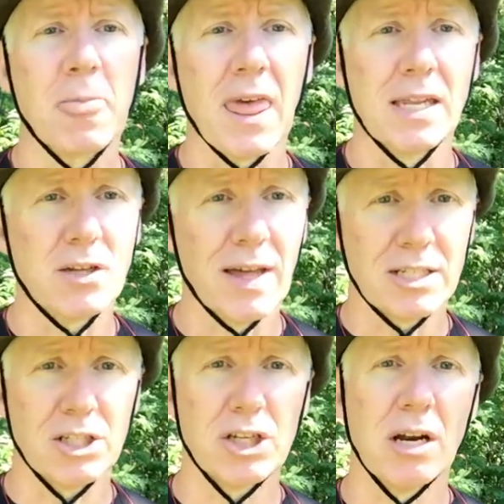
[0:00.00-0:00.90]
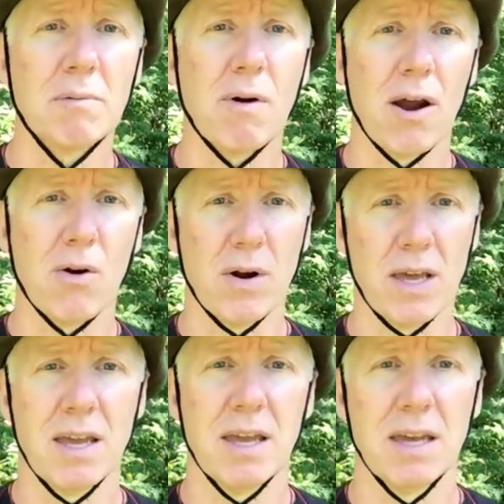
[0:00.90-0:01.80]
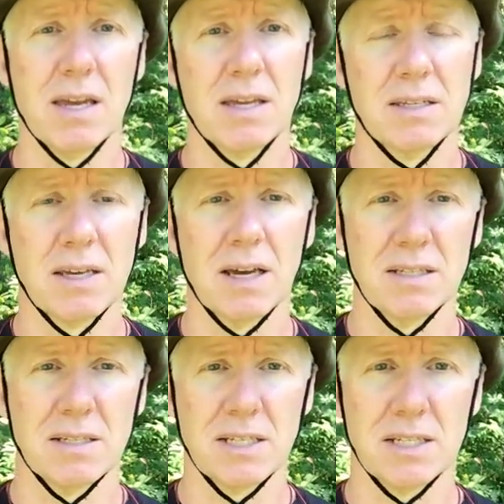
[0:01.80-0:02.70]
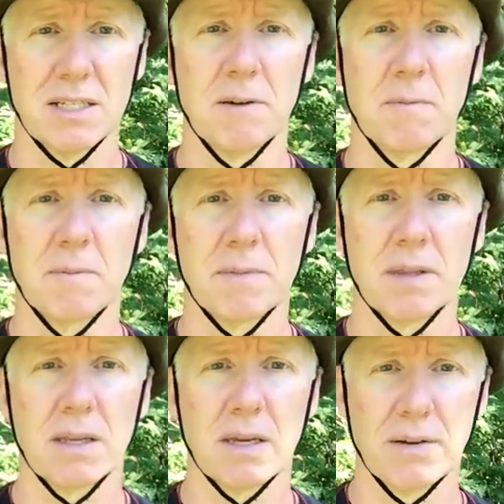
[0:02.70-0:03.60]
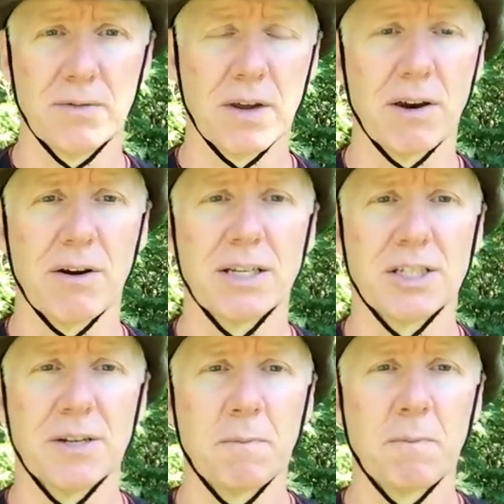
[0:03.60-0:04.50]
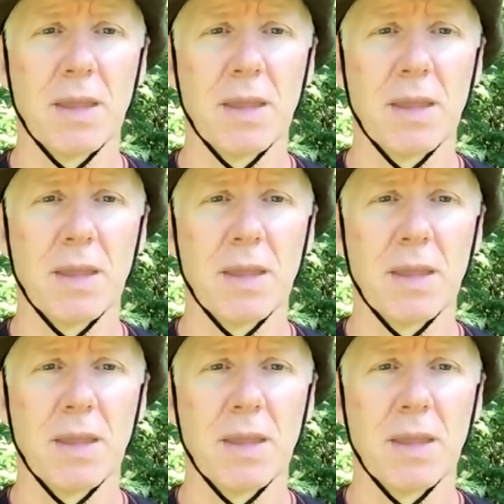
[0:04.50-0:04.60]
and so that's a shutter priority system configuration.